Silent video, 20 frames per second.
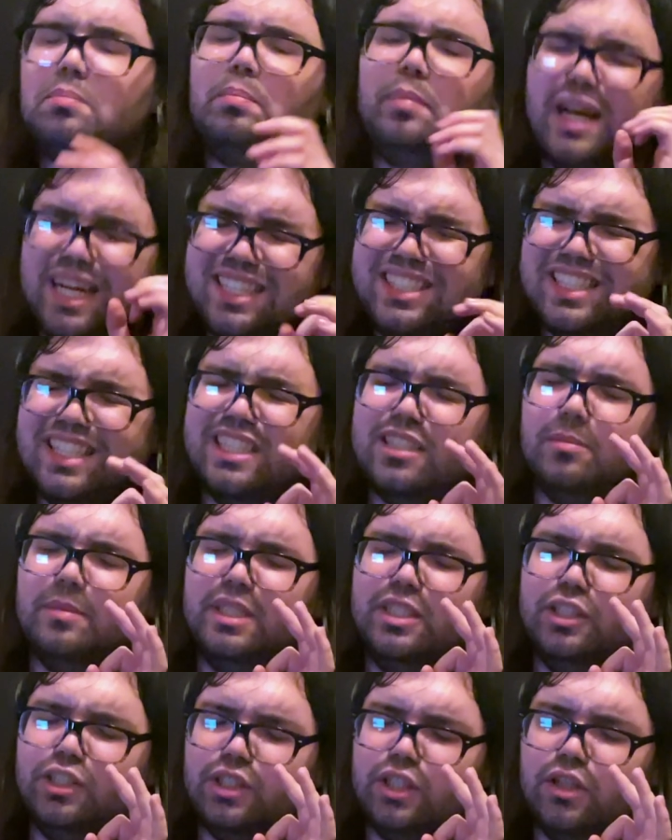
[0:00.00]
Patrick has
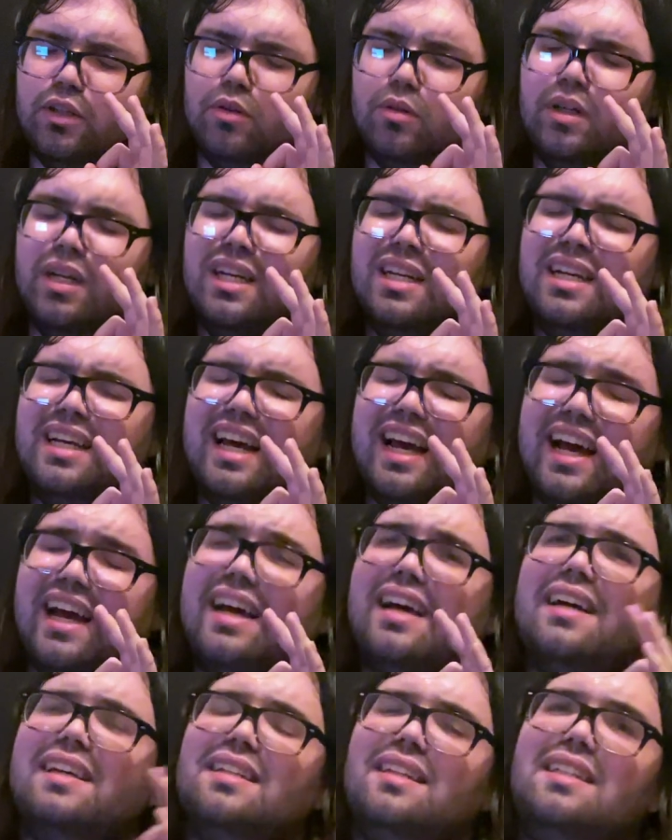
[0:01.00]
been shown,
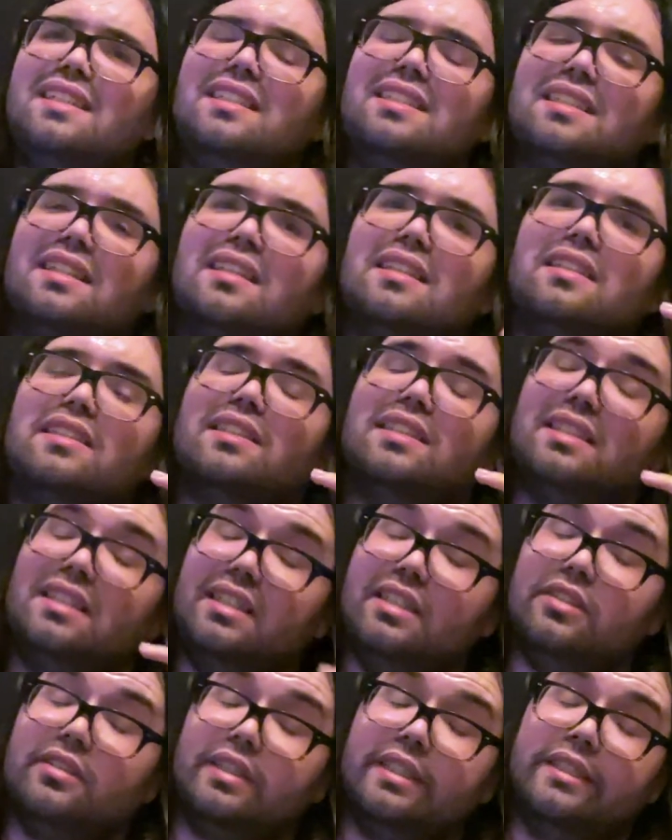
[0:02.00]
at least in the
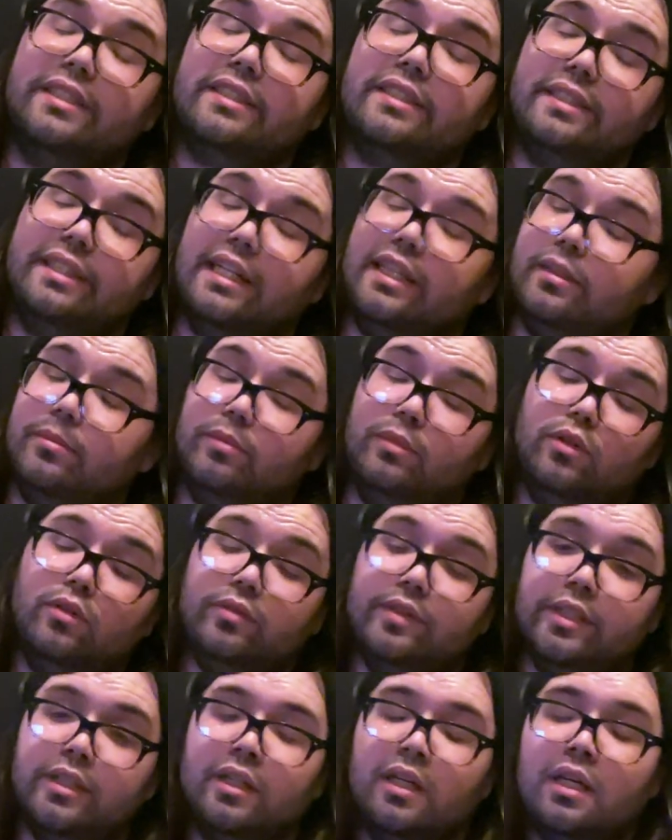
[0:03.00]
series, not the
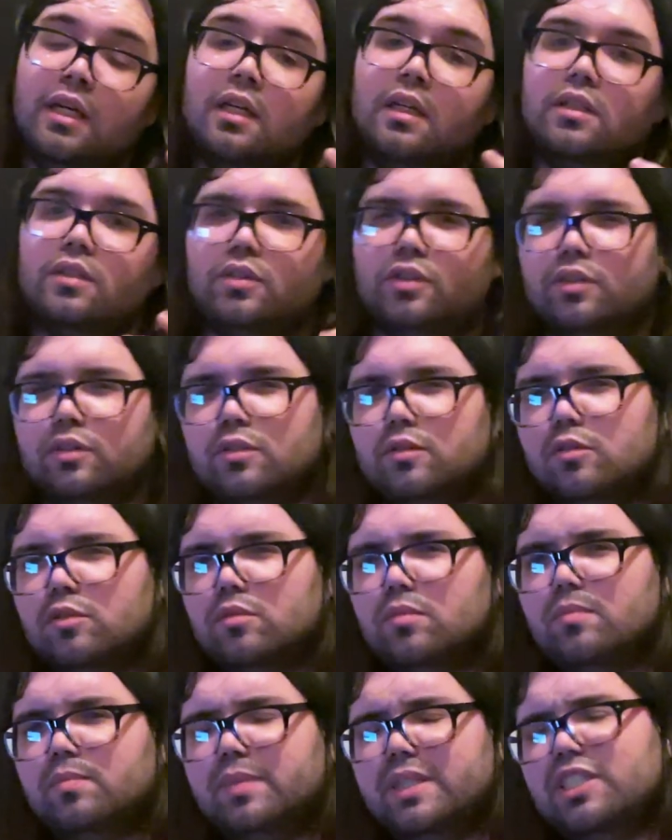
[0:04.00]
movie,
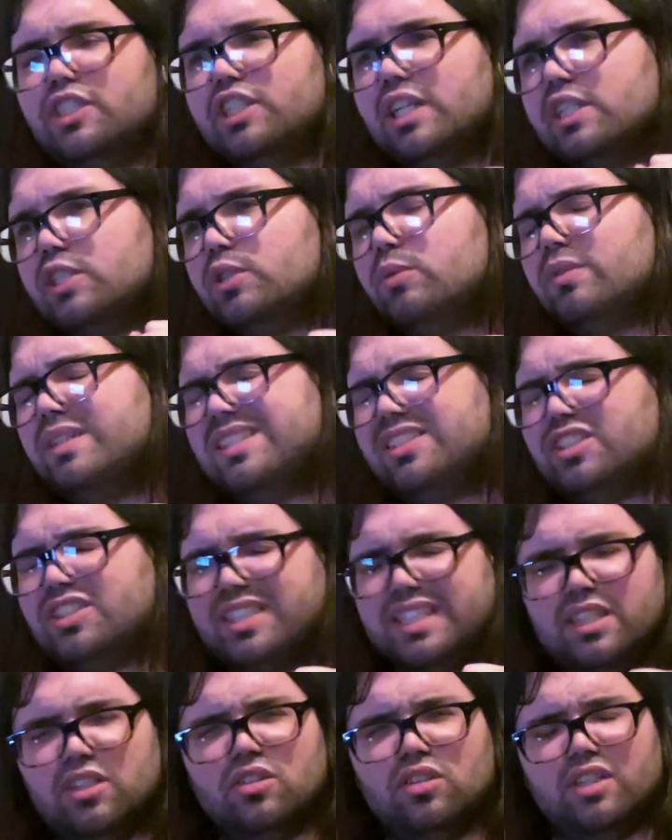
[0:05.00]
to be genuinely
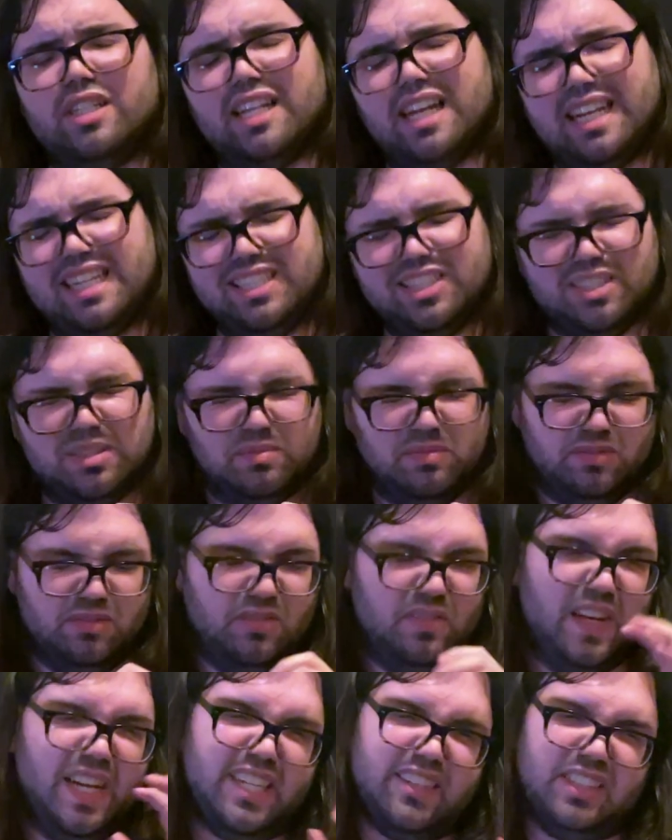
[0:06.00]
skilled at like some
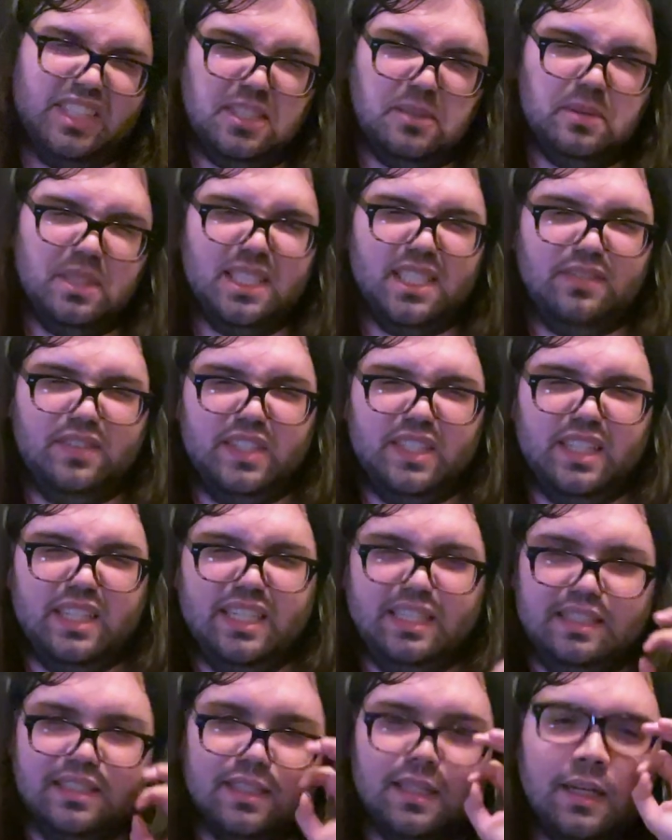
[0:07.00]
very specific
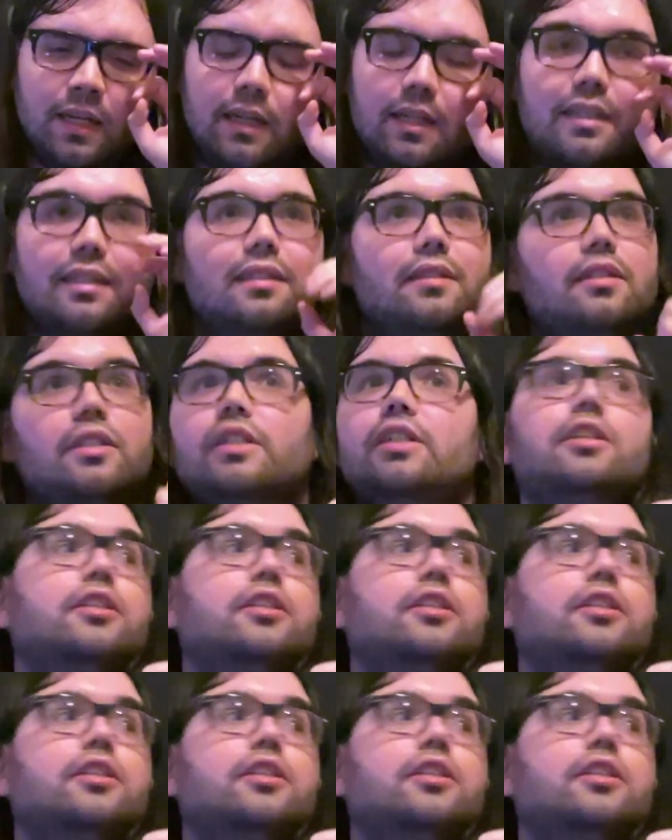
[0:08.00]
things. He